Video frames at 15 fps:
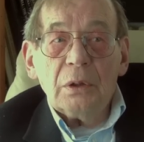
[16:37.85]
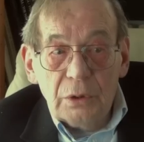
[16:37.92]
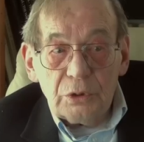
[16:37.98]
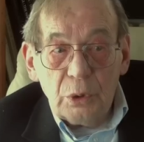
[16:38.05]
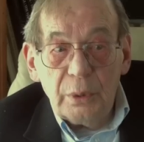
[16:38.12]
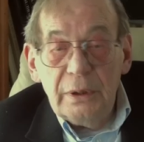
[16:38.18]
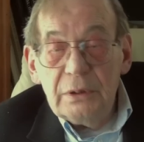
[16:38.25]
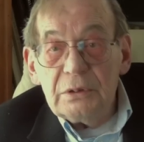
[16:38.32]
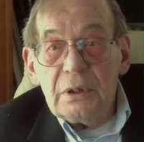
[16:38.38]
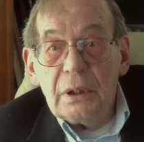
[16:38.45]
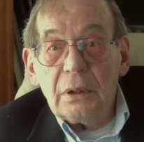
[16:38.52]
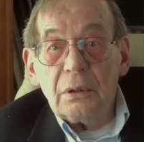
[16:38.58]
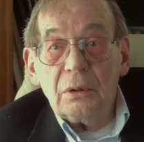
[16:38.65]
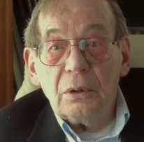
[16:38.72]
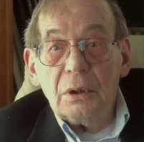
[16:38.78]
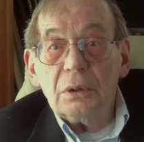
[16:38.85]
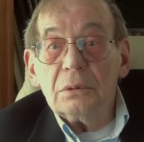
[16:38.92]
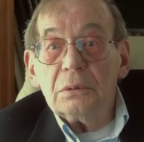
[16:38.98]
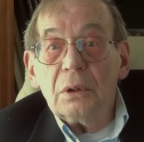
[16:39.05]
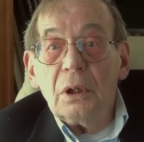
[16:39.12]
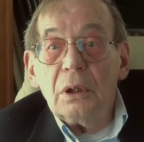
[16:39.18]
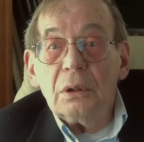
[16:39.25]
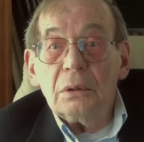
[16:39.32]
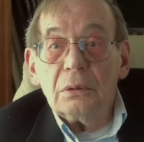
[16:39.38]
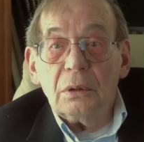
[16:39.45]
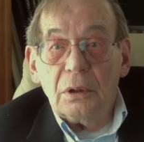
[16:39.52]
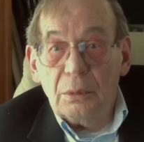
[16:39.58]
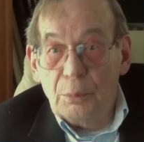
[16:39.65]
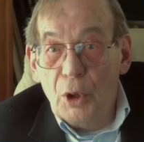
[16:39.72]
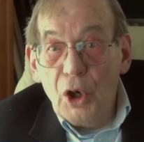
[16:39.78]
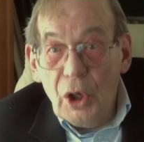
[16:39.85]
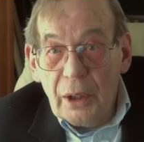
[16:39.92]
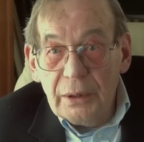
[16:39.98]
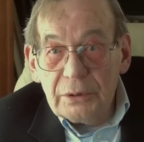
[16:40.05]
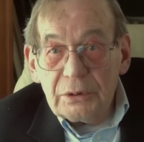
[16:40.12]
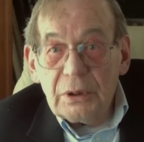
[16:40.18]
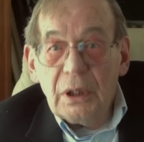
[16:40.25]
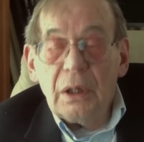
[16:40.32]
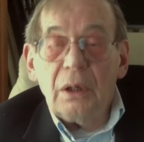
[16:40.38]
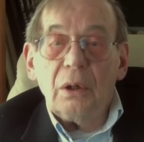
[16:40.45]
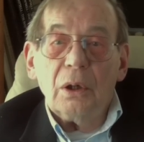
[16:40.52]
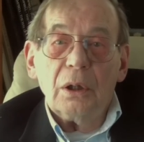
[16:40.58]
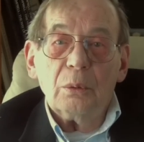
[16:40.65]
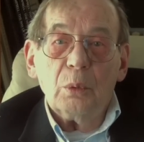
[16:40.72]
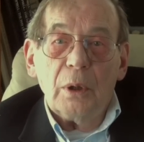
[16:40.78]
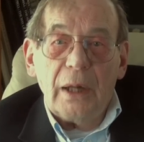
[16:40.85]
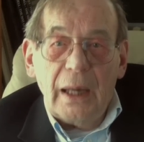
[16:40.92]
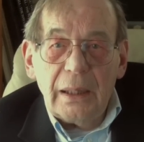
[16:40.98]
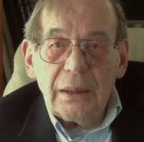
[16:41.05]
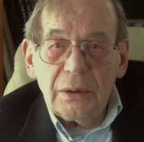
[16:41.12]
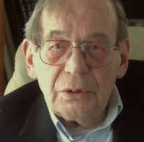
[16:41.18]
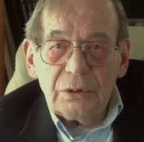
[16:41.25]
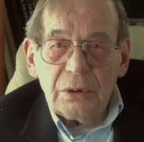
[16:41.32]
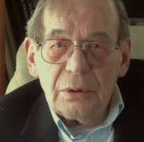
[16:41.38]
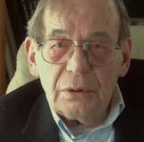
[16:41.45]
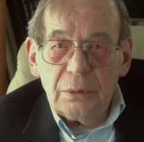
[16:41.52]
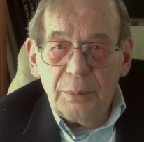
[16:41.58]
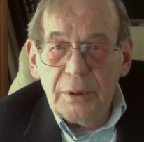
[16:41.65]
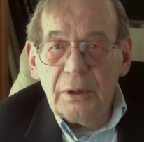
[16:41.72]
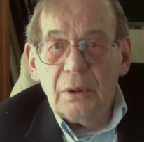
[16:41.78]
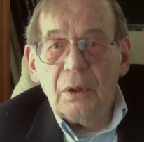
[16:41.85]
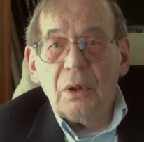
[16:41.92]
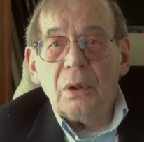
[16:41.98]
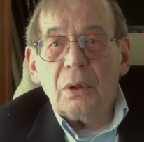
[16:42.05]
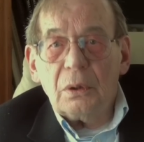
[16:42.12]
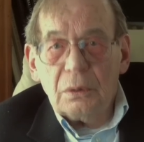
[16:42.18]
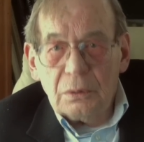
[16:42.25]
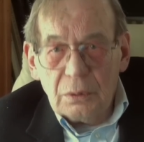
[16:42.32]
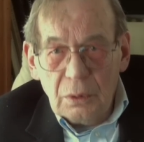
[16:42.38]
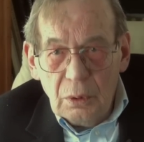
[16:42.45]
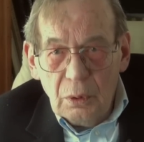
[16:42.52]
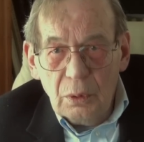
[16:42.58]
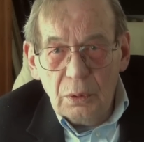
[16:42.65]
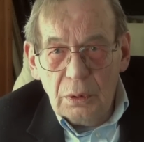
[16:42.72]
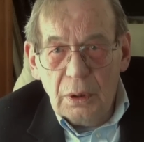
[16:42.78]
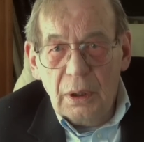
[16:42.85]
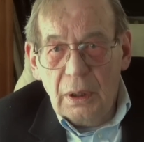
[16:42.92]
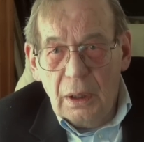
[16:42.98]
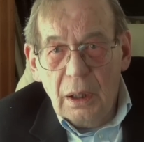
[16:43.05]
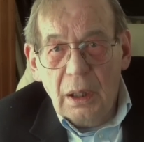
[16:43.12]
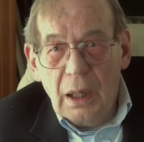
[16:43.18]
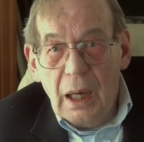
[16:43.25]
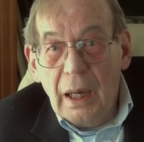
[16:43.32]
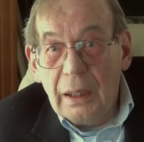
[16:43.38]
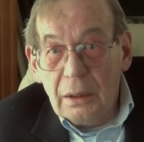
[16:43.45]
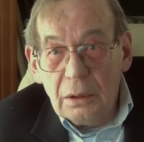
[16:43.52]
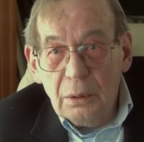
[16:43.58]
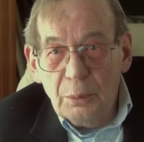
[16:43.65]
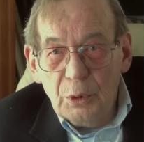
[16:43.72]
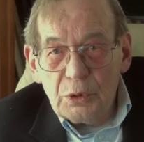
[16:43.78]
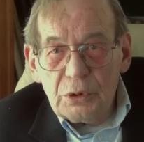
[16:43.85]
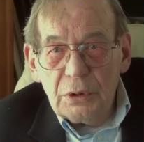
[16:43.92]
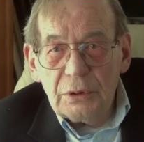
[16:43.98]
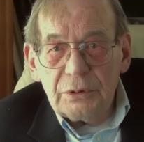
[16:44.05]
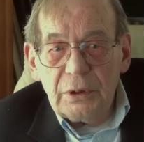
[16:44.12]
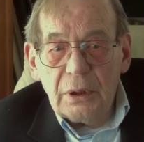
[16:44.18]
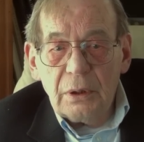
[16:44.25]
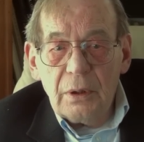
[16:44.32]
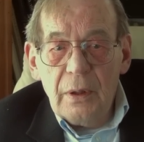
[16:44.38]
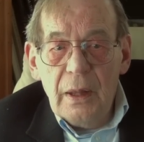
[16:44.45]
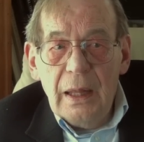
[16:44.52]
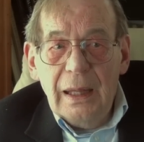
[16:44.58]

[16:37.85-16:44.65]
So he's there on Mars, on what I consider to be a higher emotional center.